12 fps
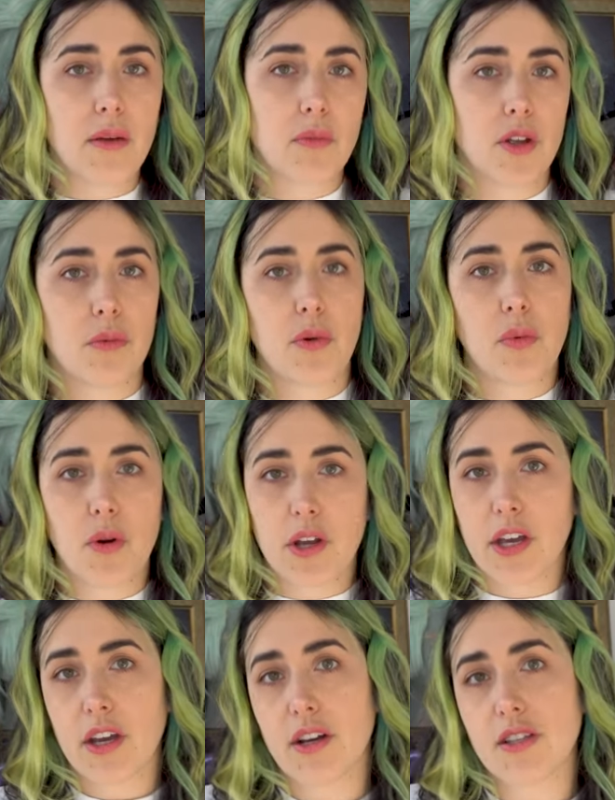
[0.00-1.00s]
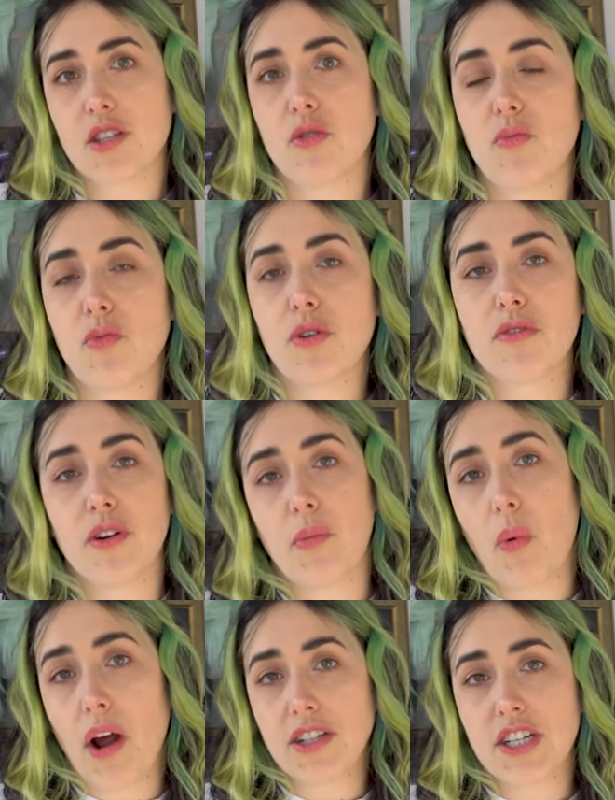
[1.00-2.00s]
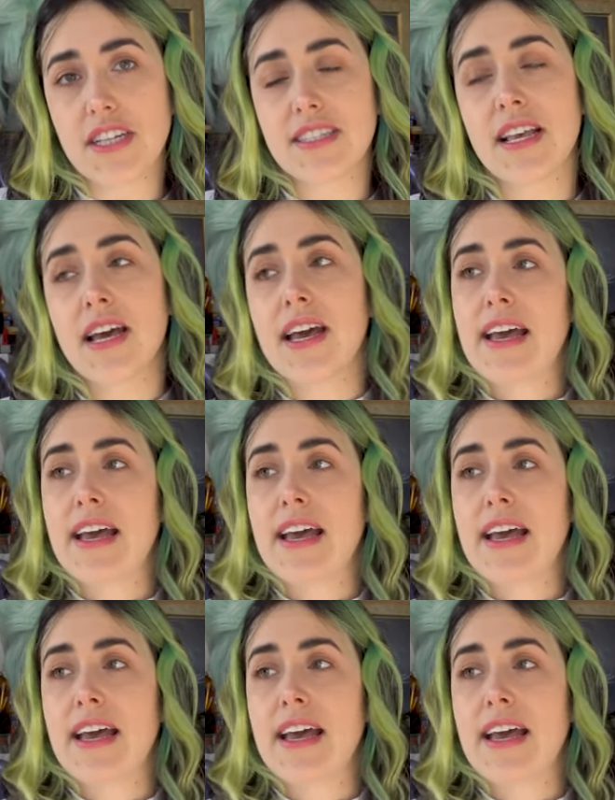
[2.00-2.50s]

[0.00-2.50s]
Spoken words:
I'm gonna be working on some more fun projects.